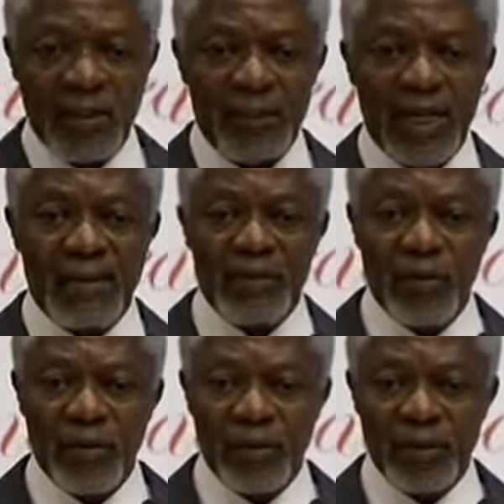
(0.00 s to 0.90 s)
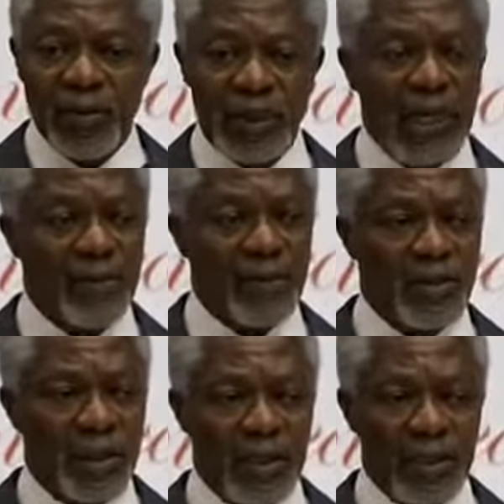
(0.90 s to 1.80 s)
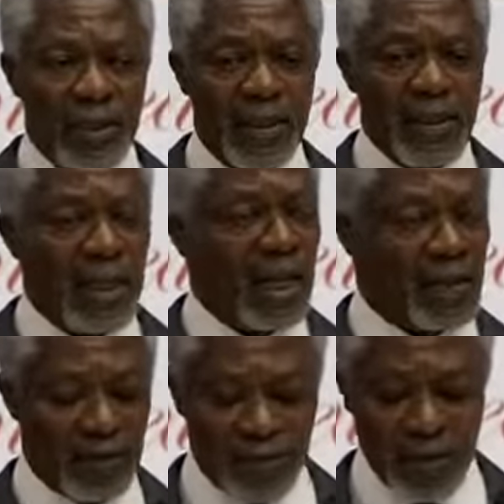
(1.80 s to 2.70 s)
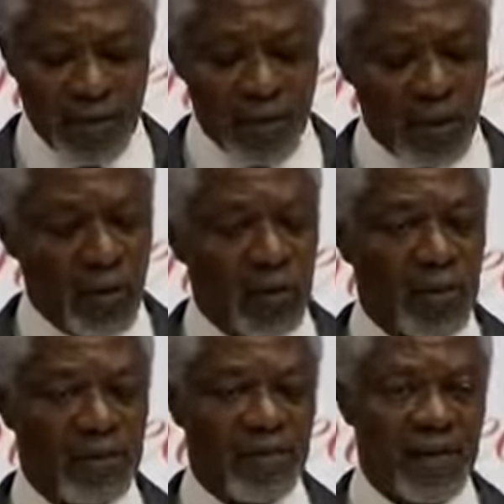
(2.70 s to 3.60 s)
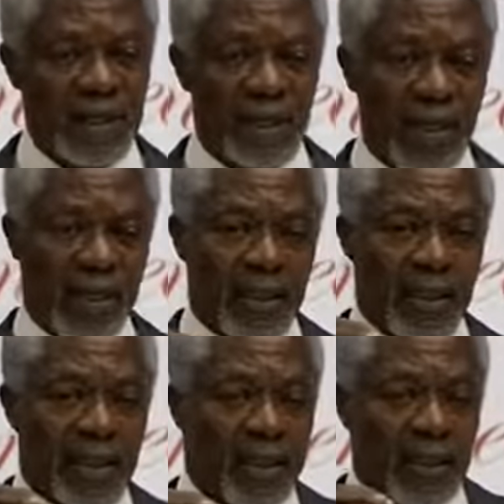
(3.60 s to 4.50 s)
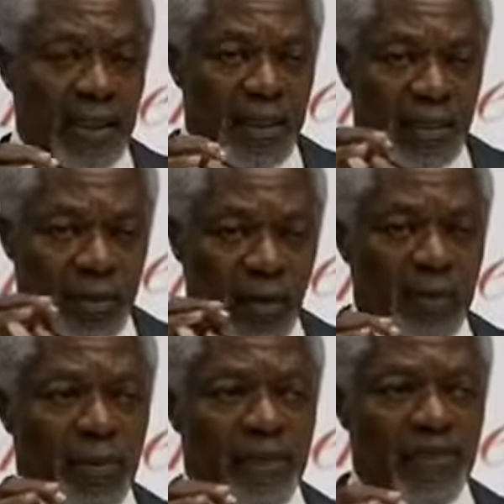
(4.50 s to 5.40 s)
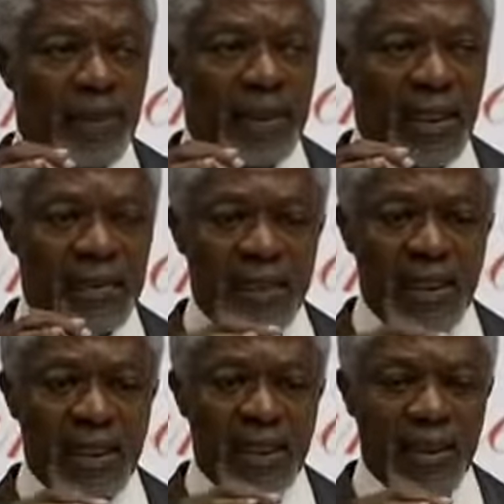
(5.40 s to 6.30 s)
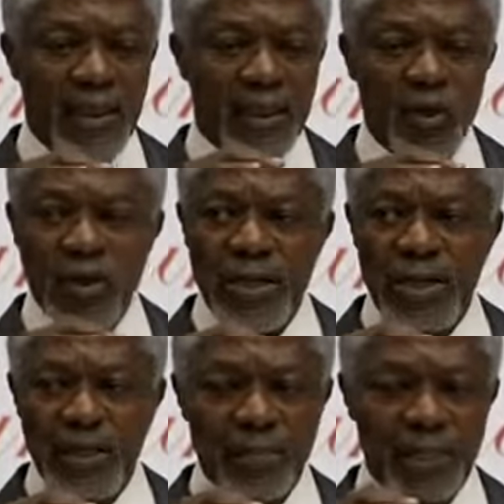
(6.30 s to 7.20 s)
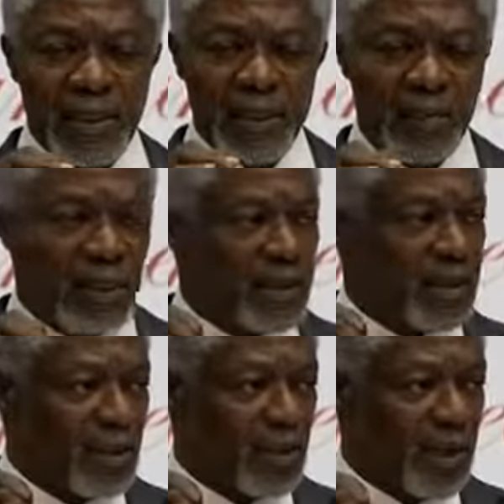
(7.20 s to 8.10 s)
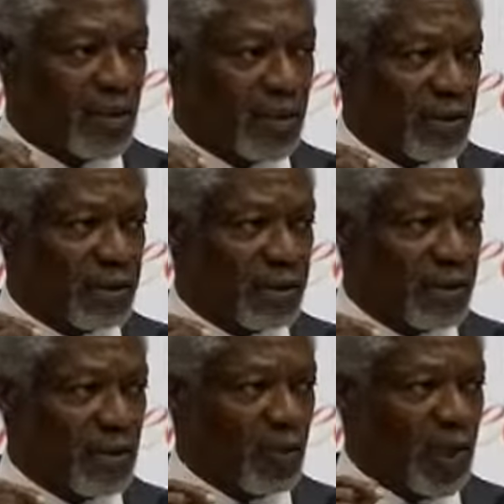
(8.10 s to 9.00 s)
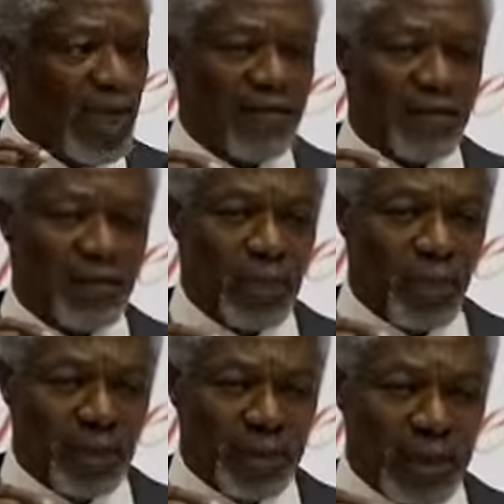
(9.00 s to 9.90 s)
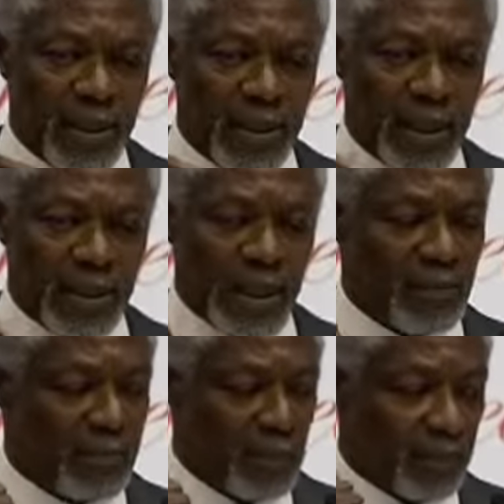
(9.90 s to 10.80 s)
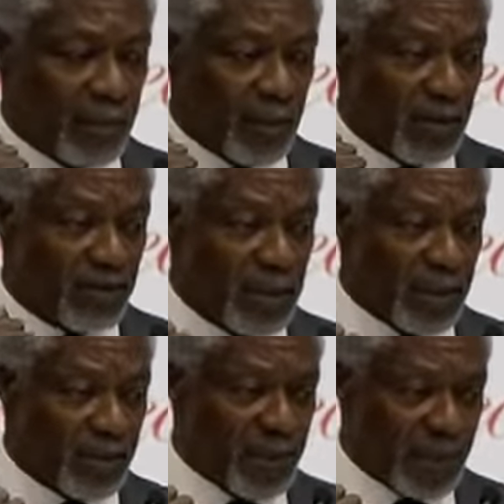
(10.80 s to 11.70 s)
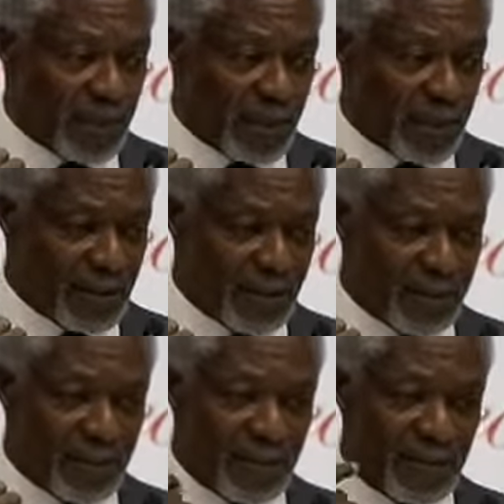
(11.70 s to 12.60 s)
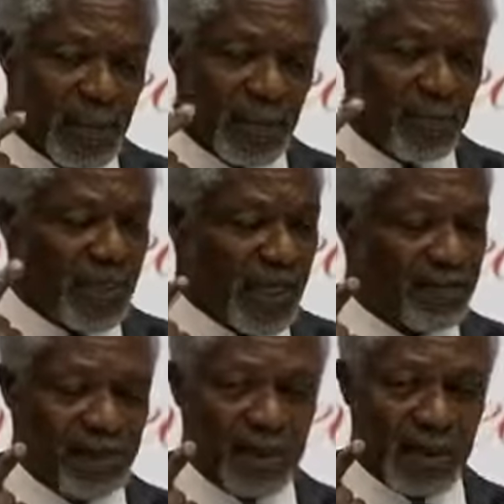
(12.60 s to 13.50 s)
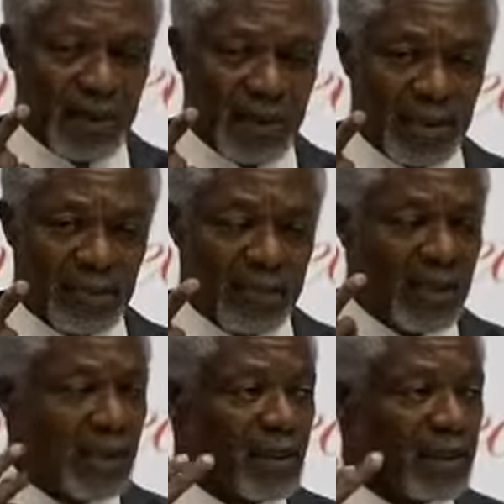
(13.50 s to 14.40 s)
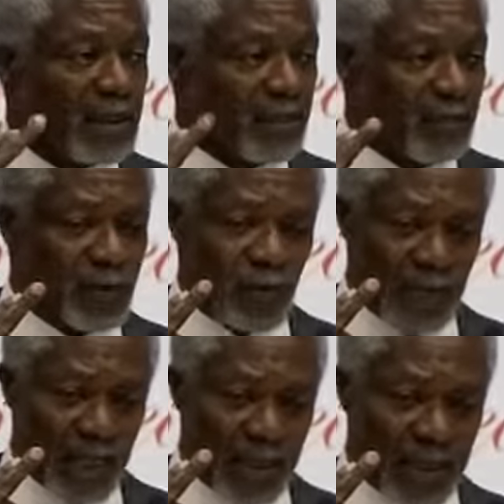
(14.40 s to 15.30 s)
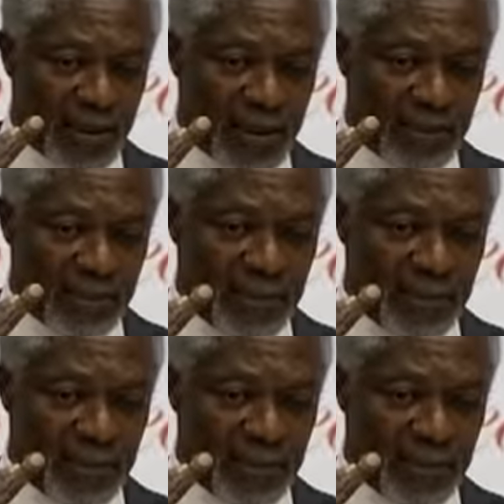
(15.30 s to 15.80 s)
sometimes all three coming together. I referred to the Global Fund earlier. The Global Fund has a unique management situation. We have a board that comes from government ministers, private sector, civil society,